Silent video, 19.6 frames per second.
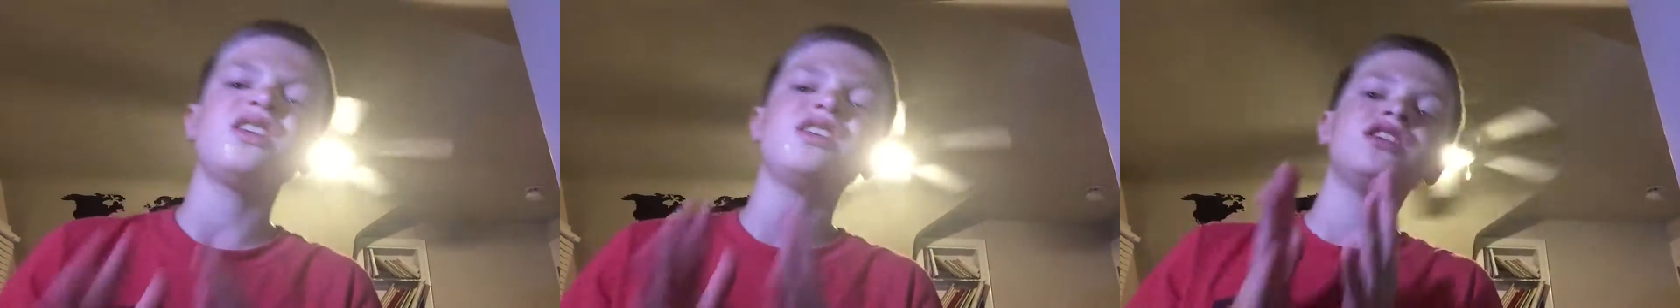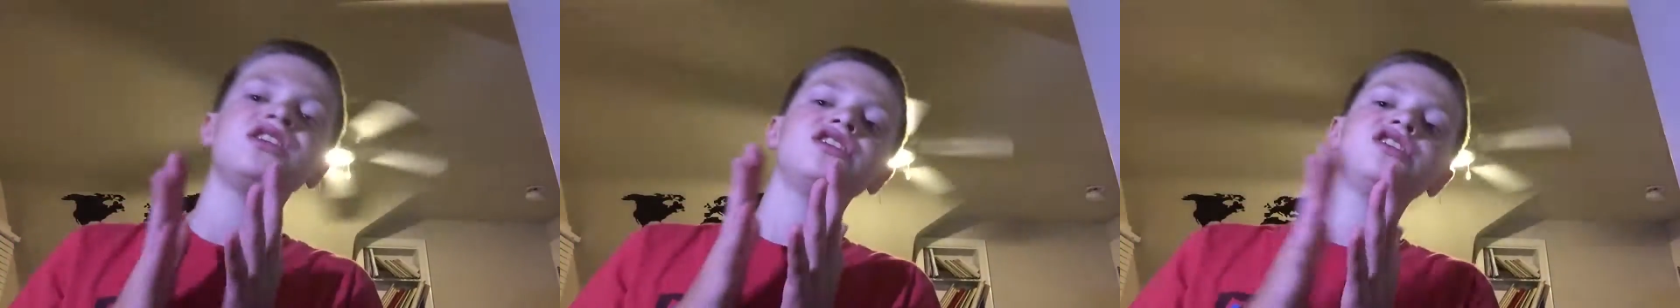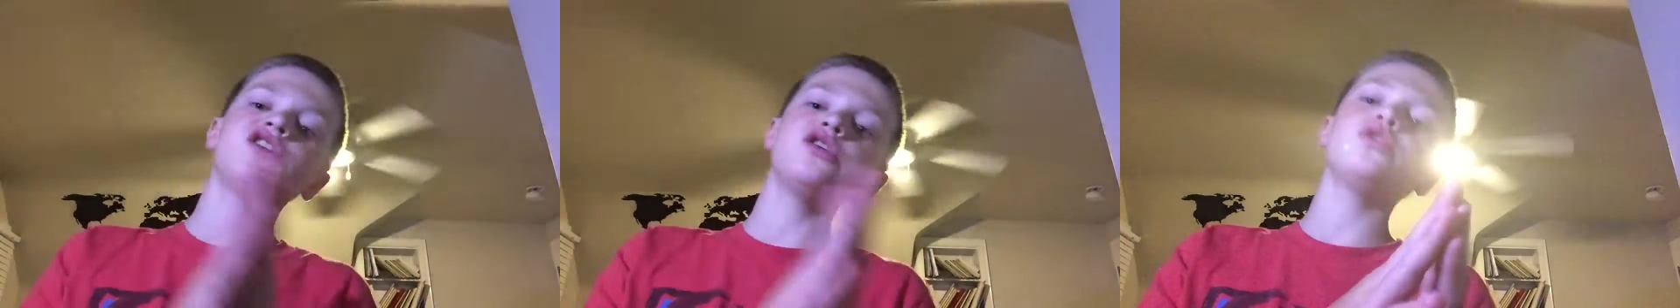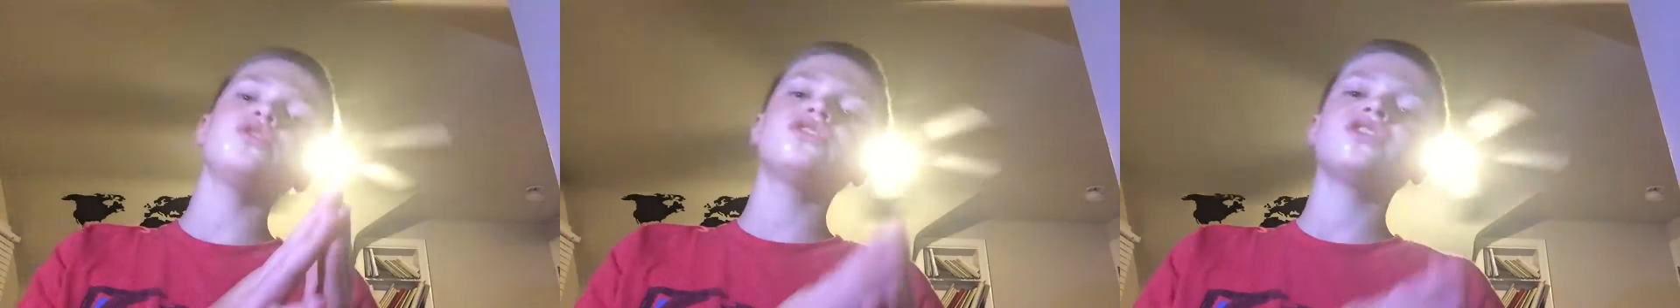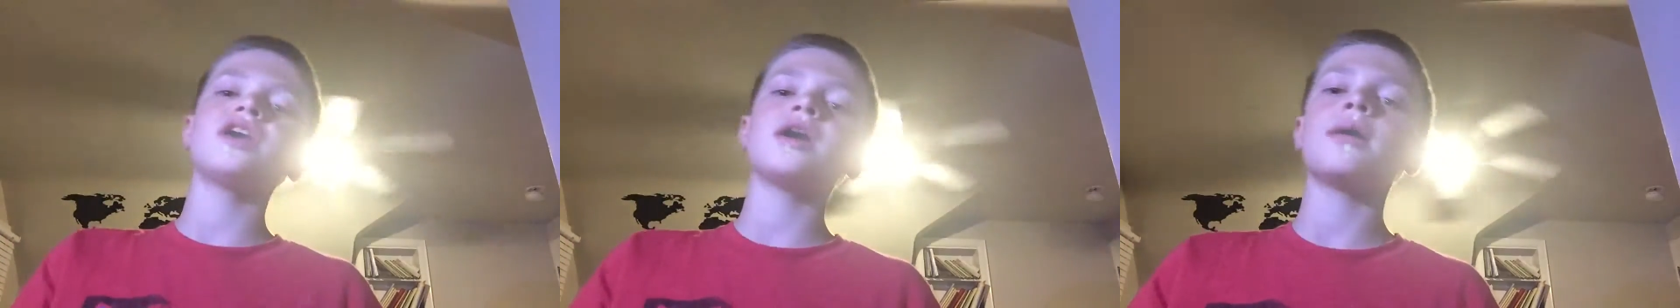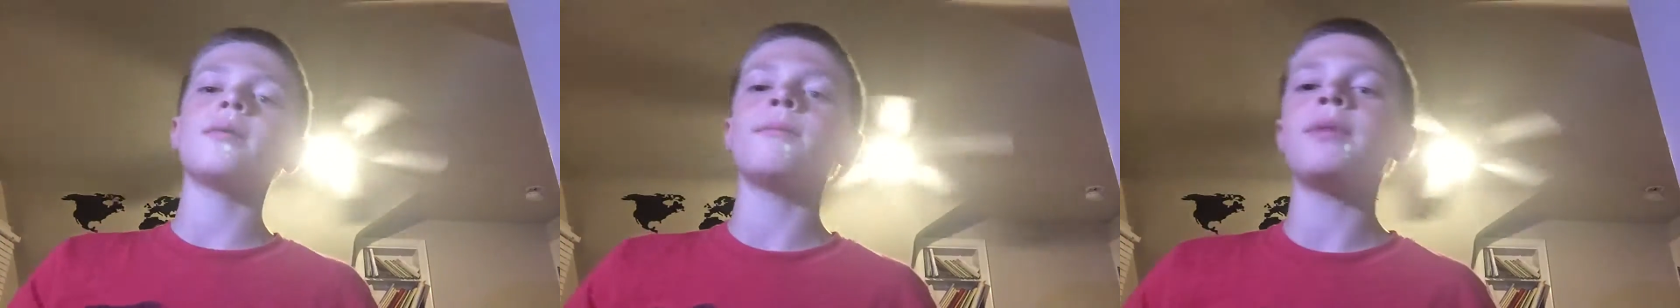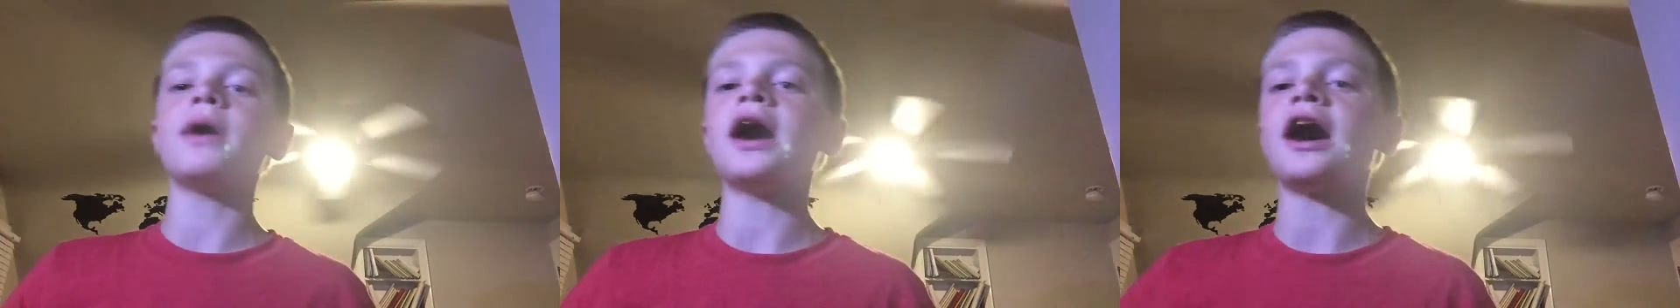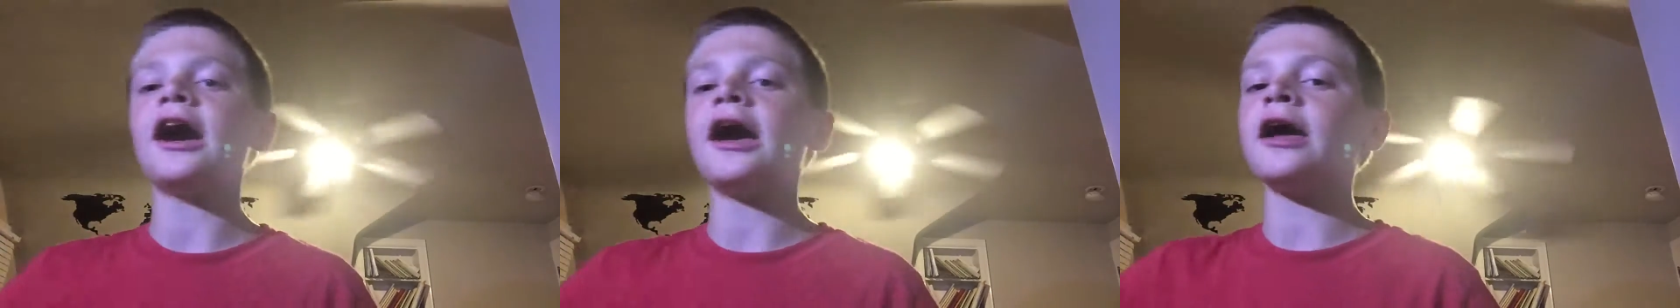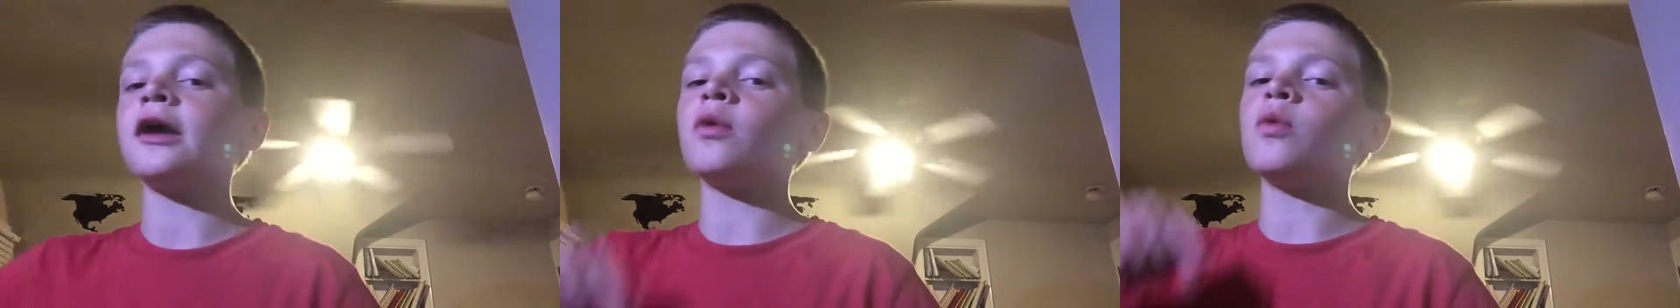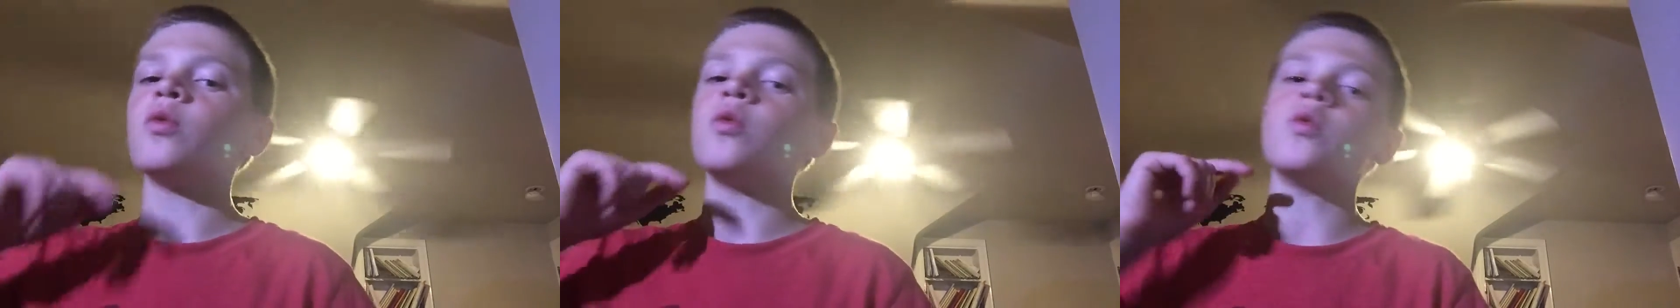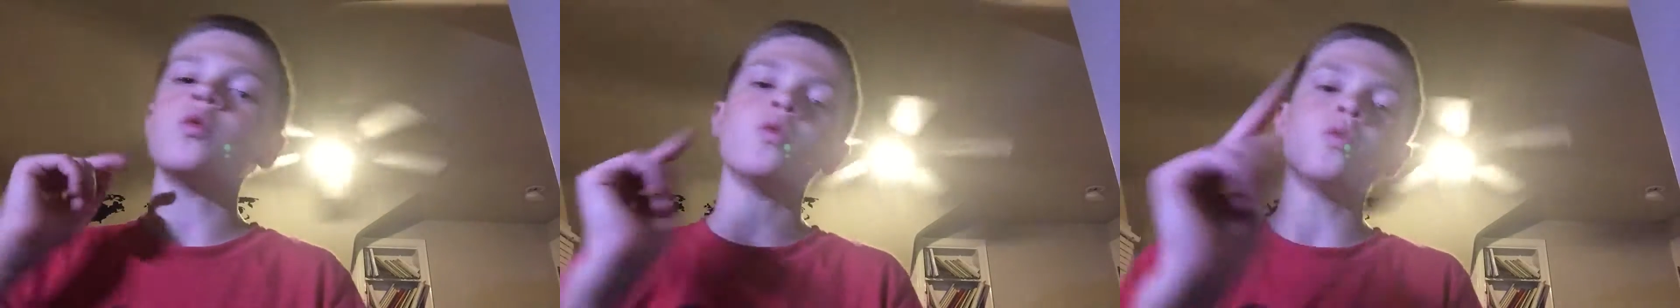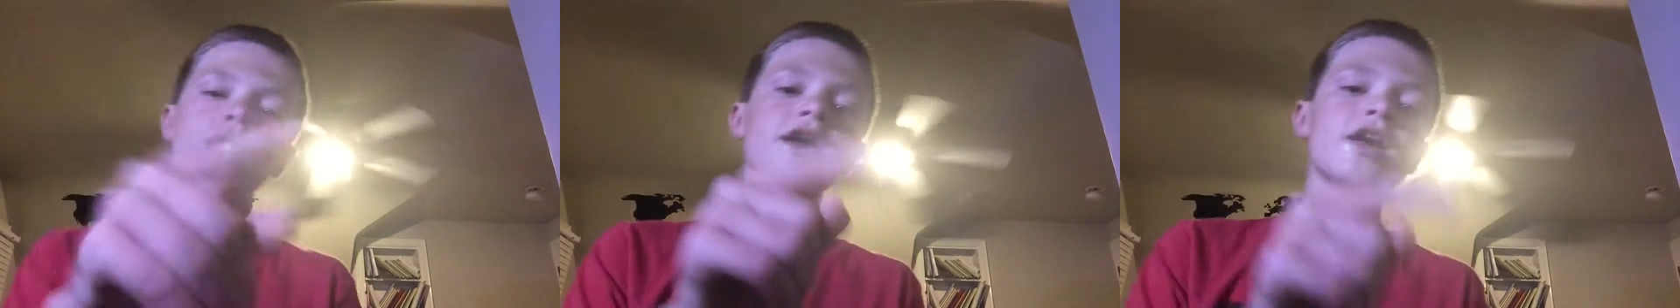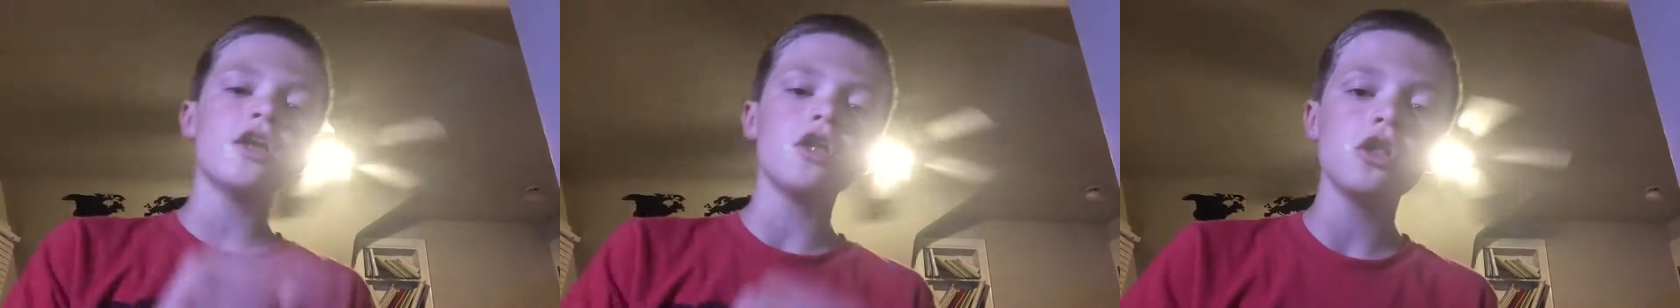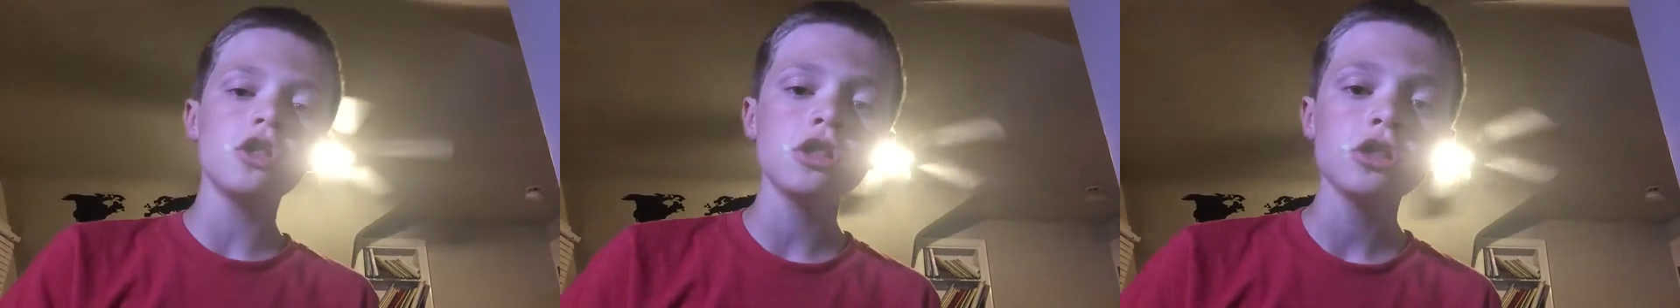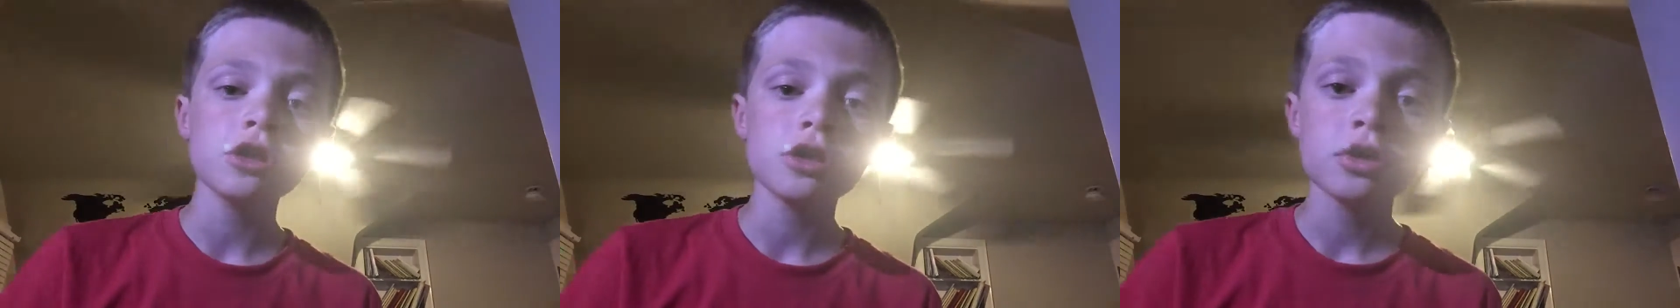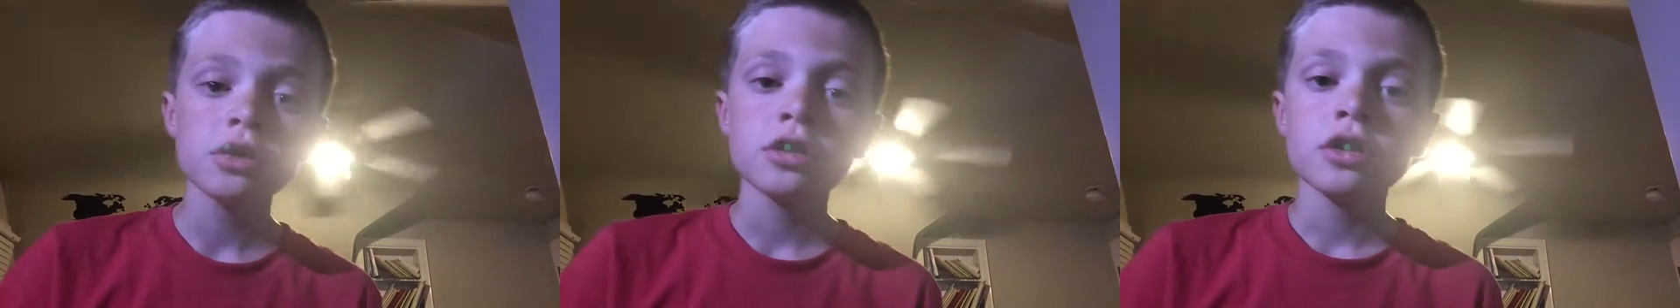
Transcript: use it, but I will.